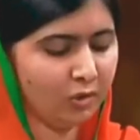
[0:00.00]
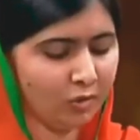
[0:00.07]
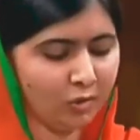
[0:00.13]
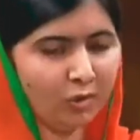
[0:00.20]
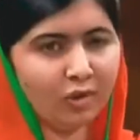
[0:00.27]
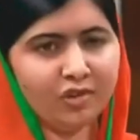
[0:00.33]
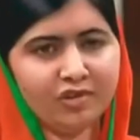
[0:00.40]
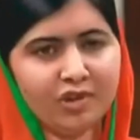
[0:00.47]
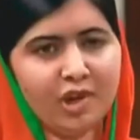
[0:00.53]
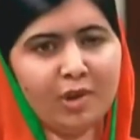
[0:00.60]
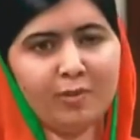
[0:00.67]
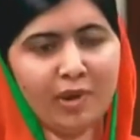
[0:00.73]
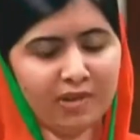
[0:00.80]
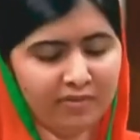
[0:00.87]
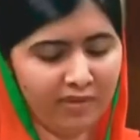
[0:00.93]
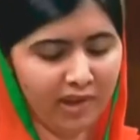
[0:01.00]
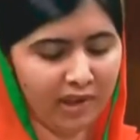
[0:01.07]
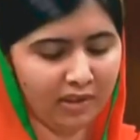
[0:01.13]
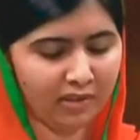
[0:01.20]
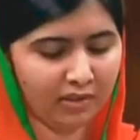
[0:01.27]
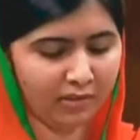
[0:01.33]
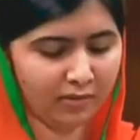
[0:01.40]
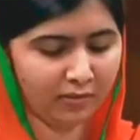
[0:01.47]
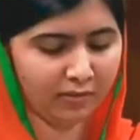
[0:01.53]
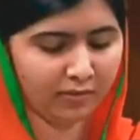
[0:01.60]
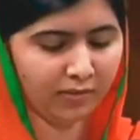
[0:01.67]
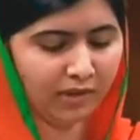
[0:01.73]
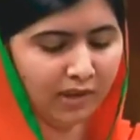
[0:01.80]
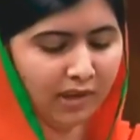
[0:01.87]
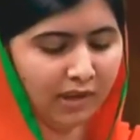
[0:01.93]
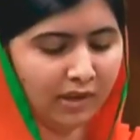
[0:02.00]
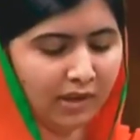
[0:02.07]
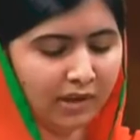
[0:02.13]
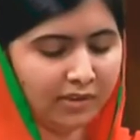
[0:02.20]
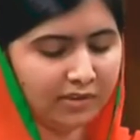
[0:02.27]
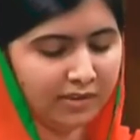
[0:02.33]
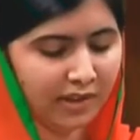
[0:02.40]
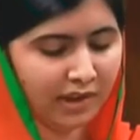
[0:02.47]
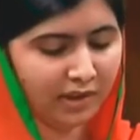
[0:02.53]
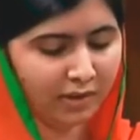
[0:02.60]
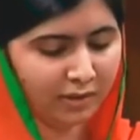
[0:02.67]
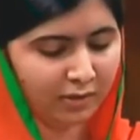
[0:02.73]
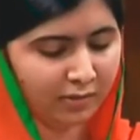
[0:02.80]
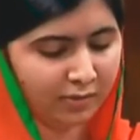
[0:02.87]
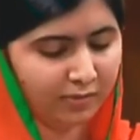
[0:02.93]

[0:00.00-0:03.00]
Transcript: do not share my faith. Instead,